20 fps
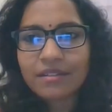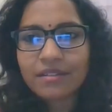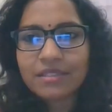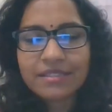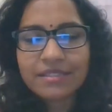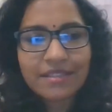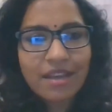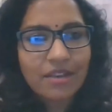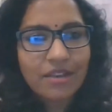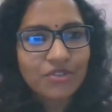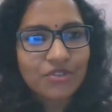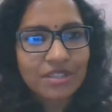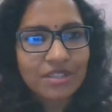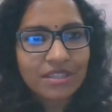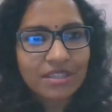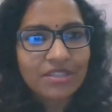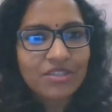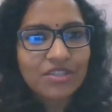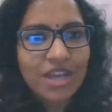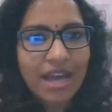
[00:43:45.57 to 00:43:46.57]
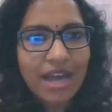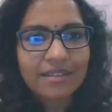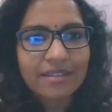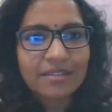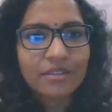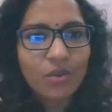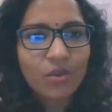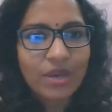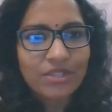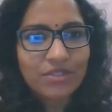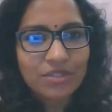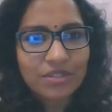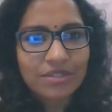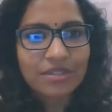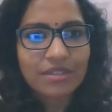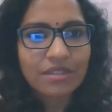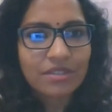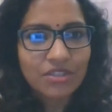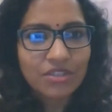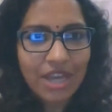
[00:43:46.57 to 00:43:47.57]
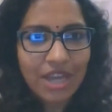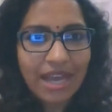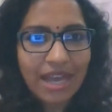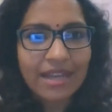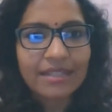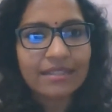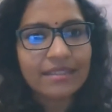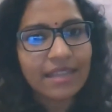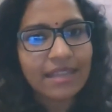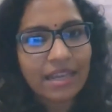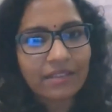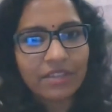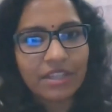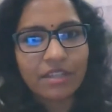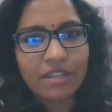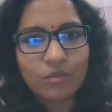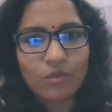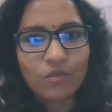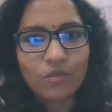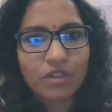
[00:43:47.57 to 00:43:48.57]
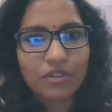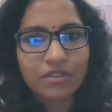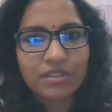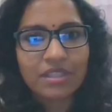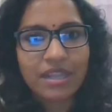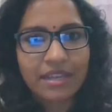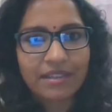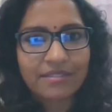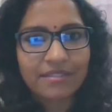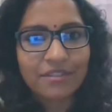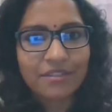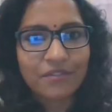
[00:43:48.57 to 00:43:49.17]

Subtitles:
discussions in the chat and the questions in the chat, and then we can move on to the next set of